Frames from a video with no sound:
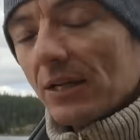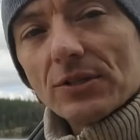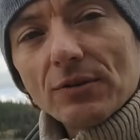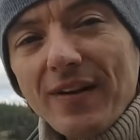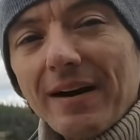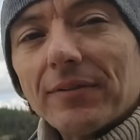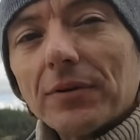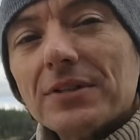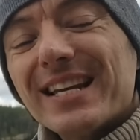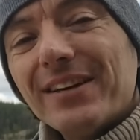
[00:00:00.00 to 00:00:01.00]
So
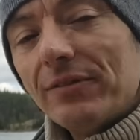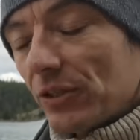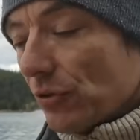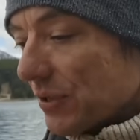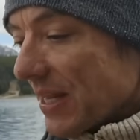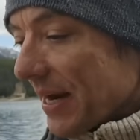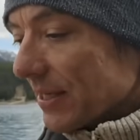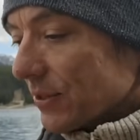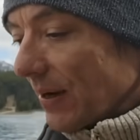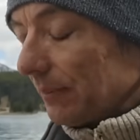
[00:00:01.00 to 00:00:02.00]
flavonoids can reduce that
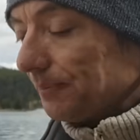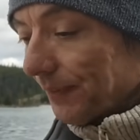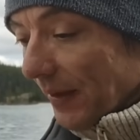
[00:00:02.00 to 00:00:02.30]
as well.